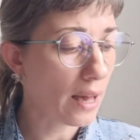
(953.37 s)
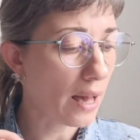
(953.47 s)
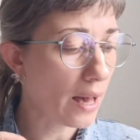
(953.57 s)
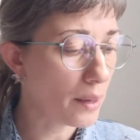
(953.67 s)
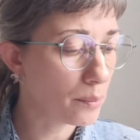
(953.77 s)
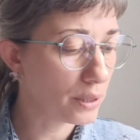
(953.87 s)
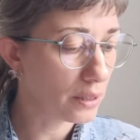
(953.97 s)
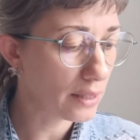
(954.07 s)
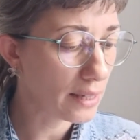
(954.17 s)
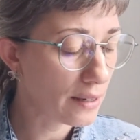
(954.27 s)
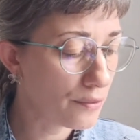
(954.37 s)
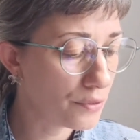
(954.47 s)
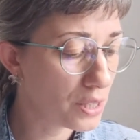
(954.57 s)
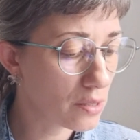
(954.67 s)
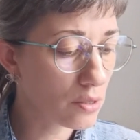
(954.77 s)
I believe
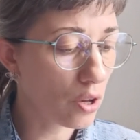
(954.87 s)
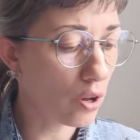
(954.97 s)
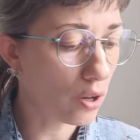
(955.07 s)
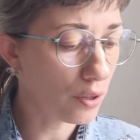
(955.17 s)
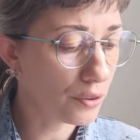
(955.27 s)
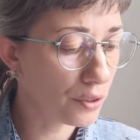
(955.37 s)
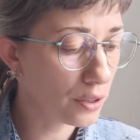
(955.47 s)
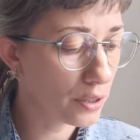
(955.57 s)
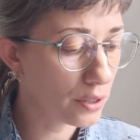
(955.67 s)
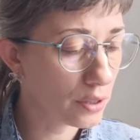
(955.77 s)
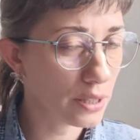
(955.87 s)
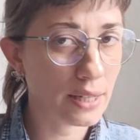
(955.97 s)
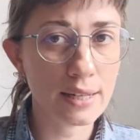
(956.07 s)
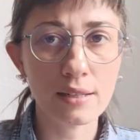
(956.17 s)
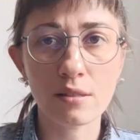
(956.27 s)
this author
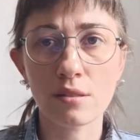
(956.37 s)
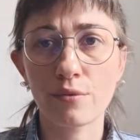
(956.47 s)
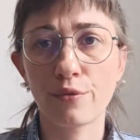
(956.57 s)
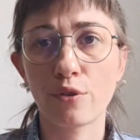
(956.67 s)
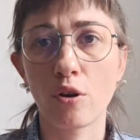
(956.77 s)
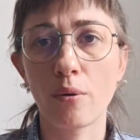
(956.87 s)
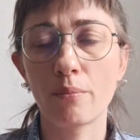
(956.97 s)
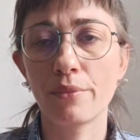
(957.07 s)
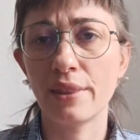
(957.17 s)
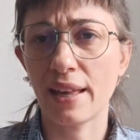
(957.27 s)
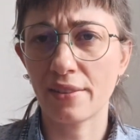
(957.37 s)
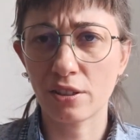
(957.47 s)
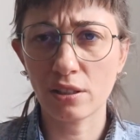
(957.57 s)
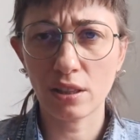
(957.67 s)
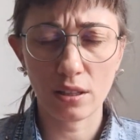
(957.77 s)
is from
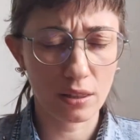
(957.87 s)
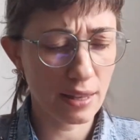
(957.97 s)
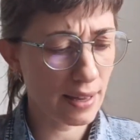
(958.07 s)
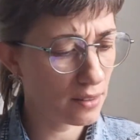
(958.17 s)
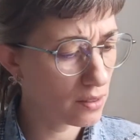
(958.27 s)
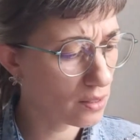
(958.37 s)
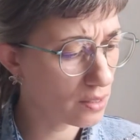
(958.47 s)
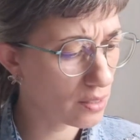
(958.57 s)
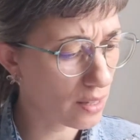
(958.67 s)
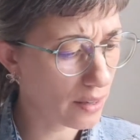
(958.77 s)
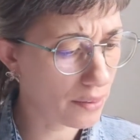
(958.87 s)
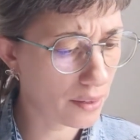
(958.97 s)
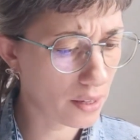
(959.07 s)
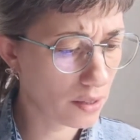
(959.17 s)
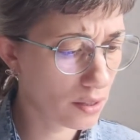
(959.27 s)
Netherlands, I
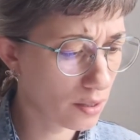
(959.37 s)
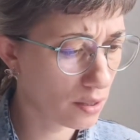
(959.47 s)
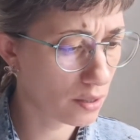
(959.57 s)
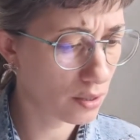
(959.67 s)
think,